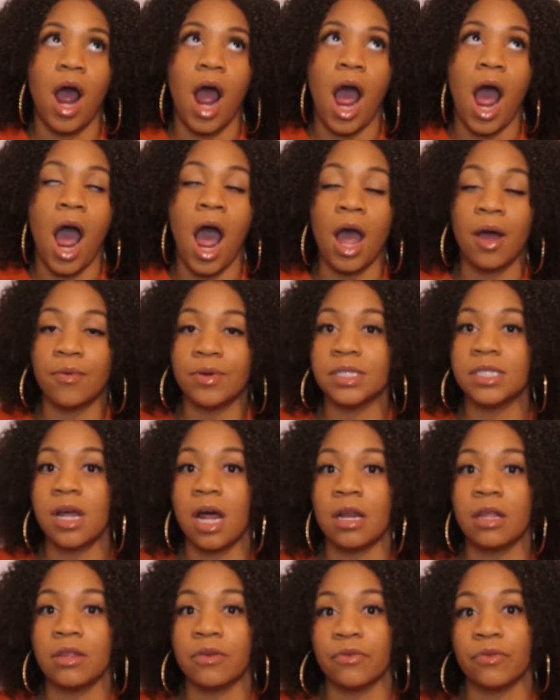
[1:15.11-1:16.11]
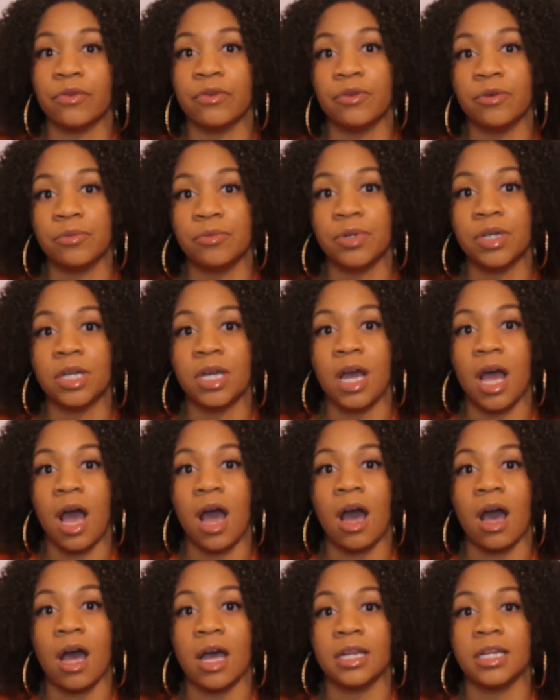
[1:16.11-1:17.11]
I was not in the room.
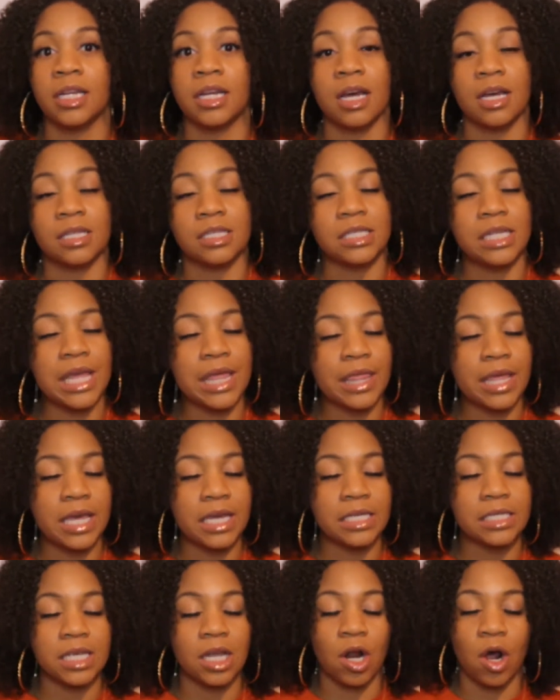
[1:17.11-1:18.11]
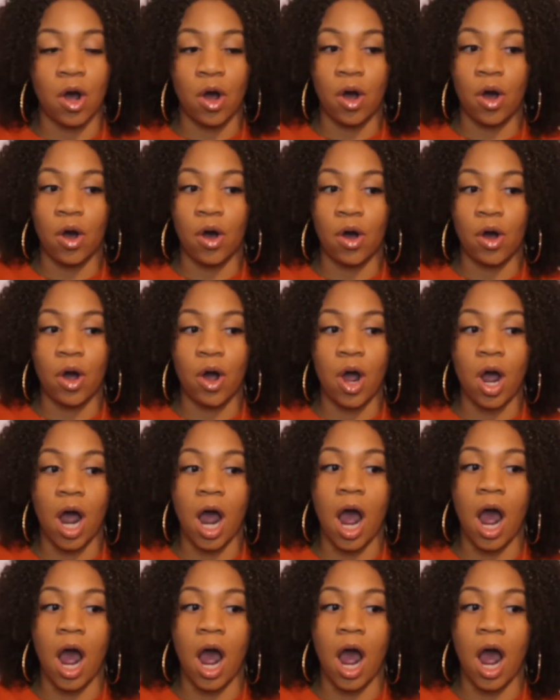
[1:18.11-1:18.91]
I did not see this at all.